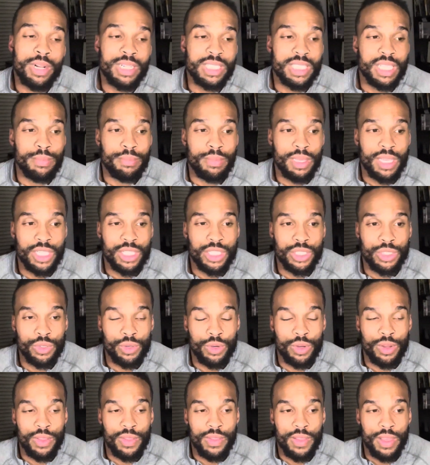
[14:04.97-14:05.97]
make
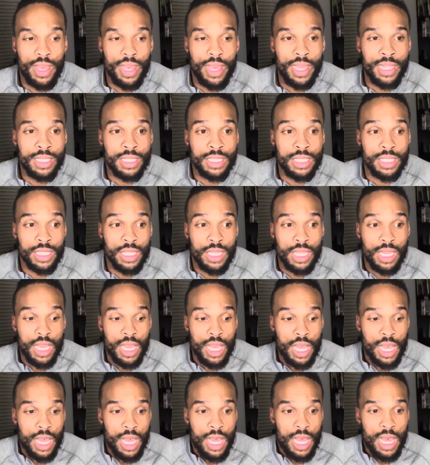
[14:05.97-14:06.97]
sure that
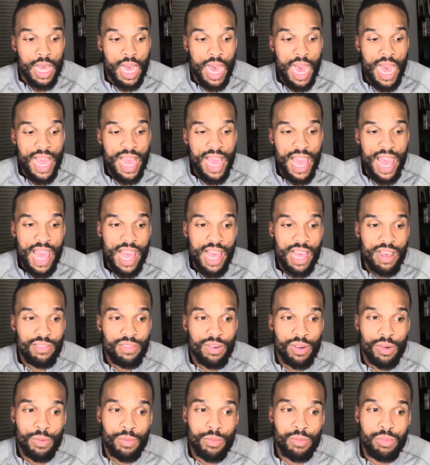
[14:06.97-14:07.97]
I have
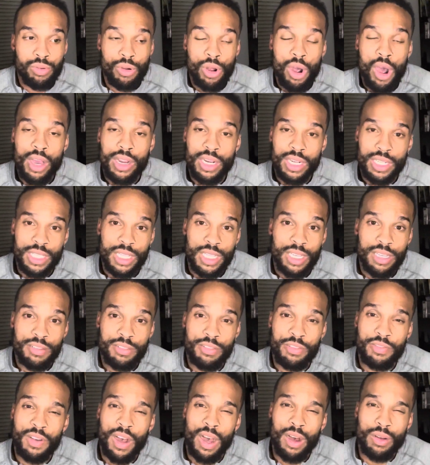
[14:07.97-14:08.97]
a broad
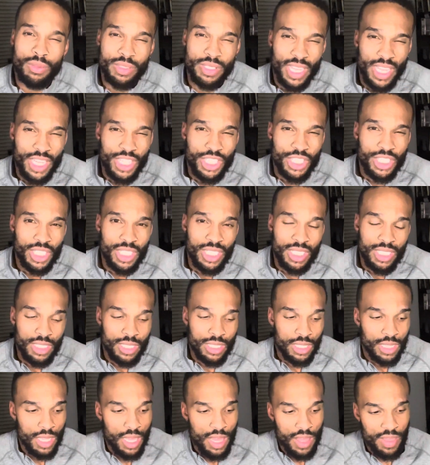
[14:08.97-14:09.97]
enough foundation
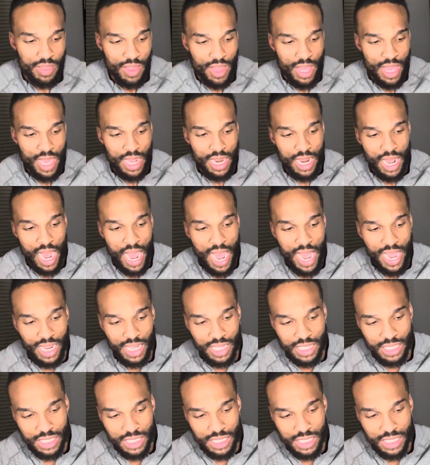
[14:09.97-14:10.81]
that I